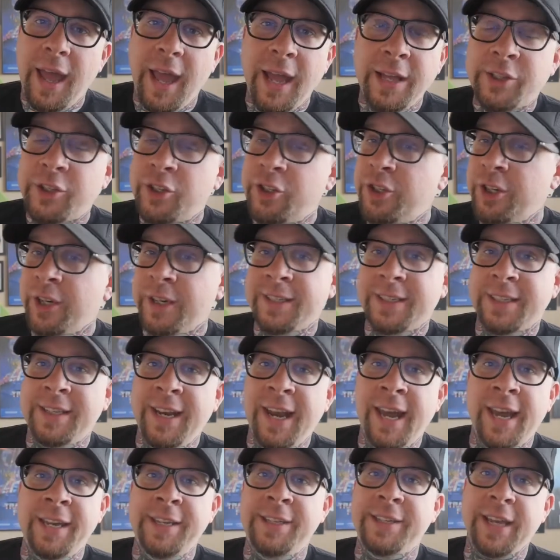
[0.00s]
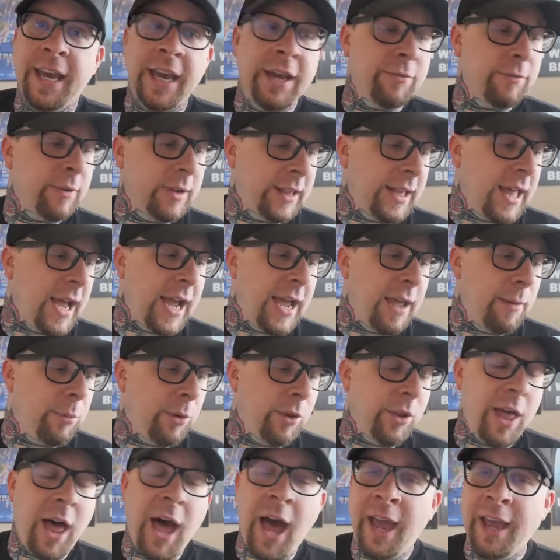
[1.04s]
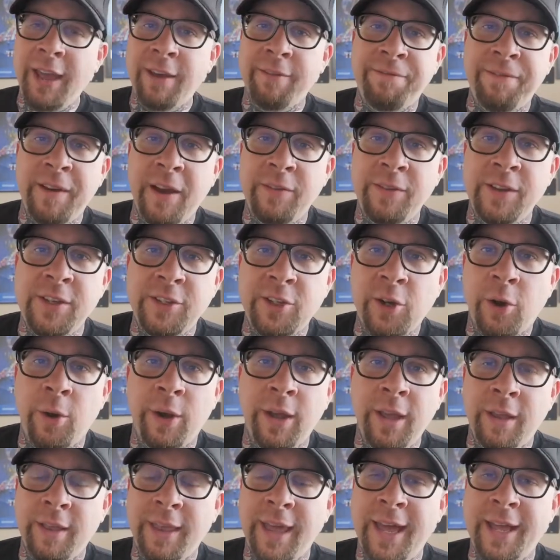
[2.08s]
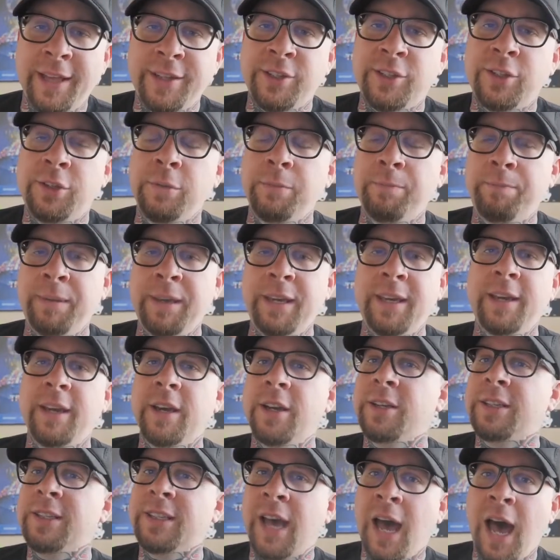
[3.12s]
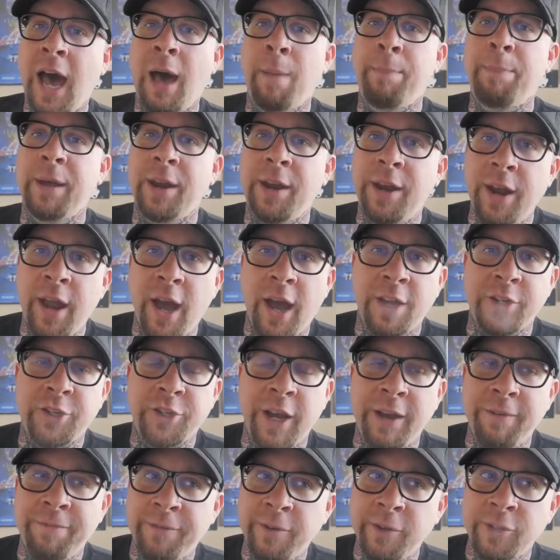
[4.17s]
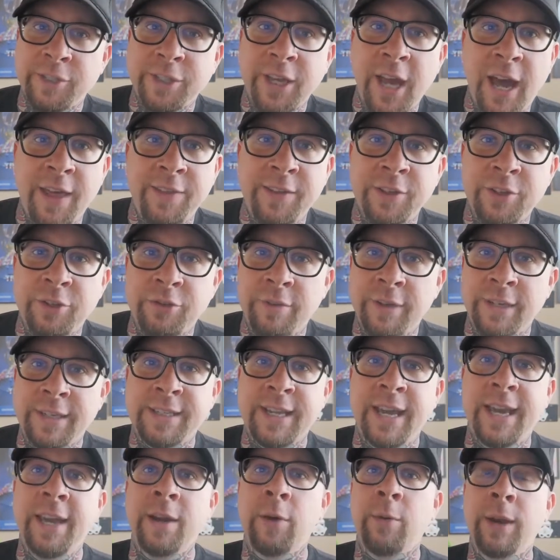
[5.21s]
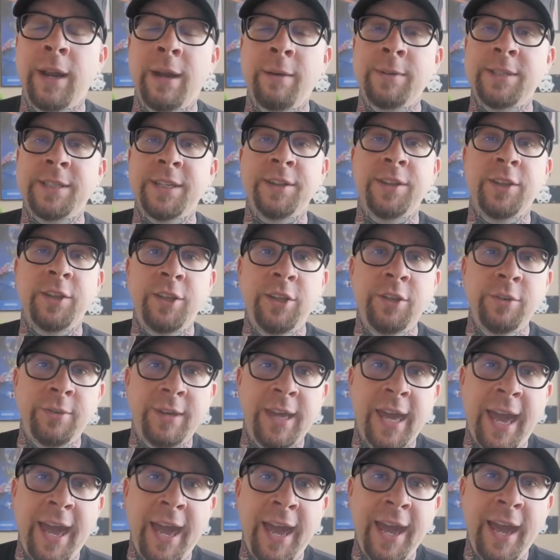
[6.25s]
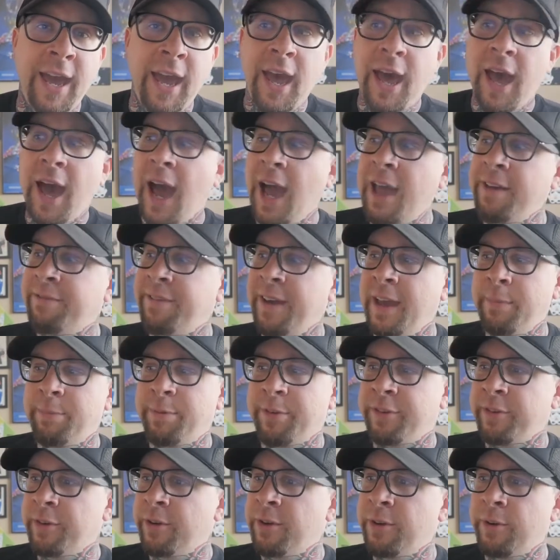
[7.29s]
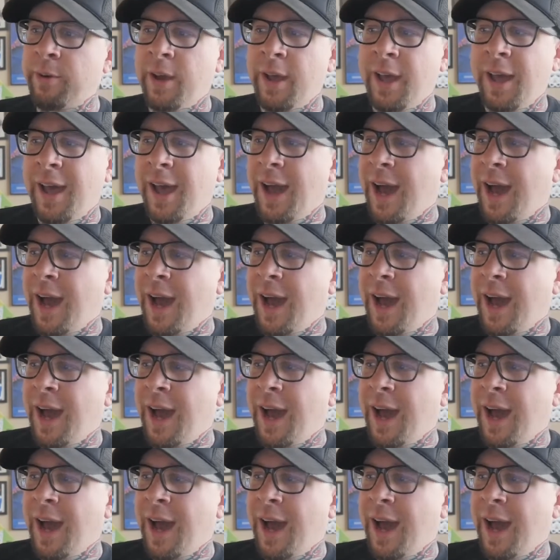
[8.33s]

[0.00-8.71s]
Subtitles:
It's just nice and reliable. I have found these coil heads to be top notch. I first got this trick tank when I was in the UK. I vaped through,